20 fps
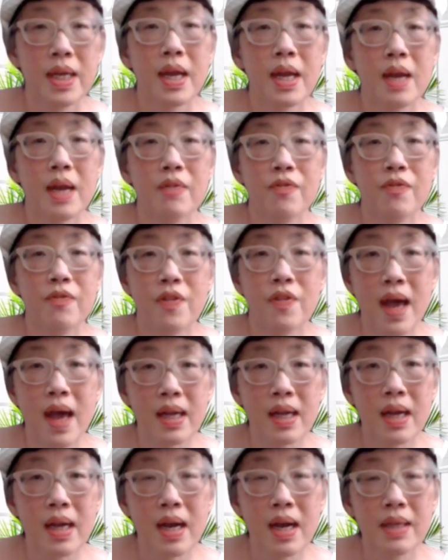and for that
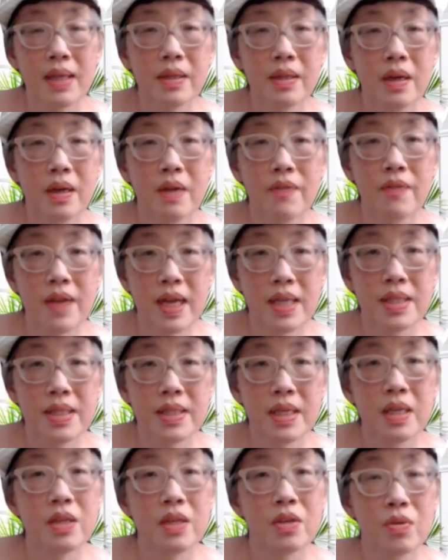kind of
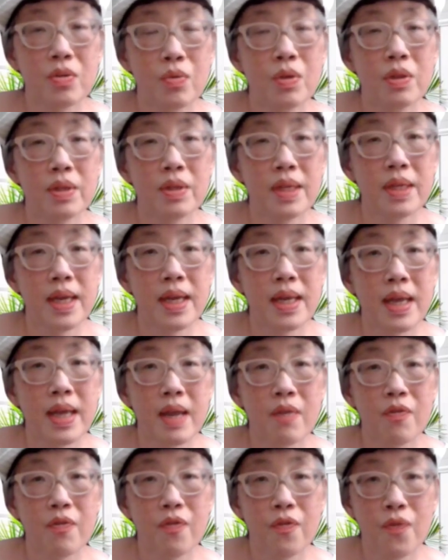essay, you will get a
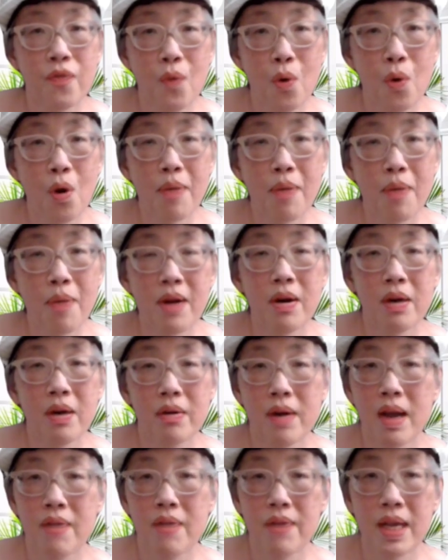
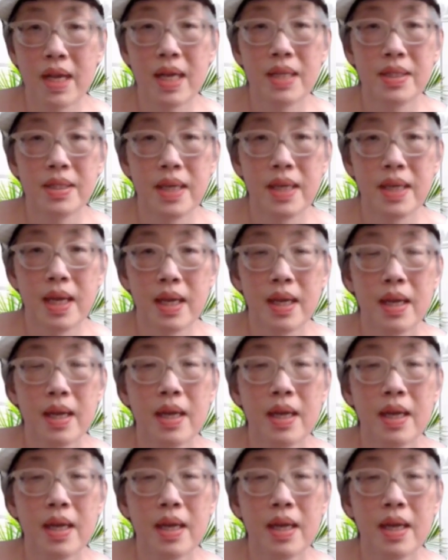4-paragraph essay.